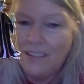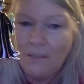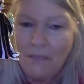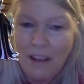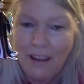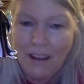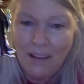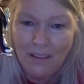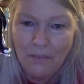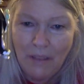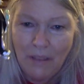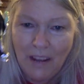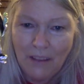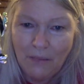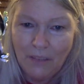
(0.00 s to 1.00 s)
the bad
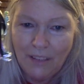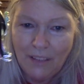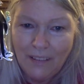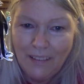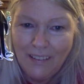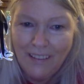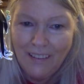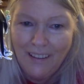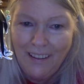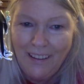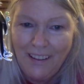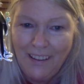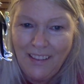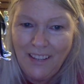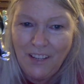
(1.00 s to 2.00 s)
one.
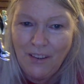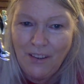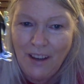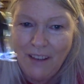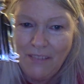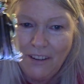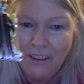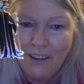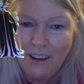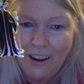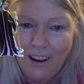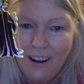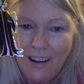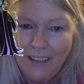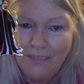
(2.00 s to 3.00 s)
And then you have her
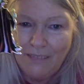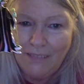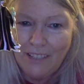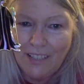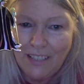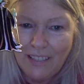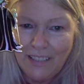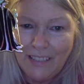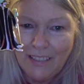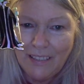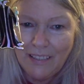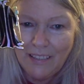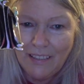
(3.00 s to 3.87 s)
Hyde, which is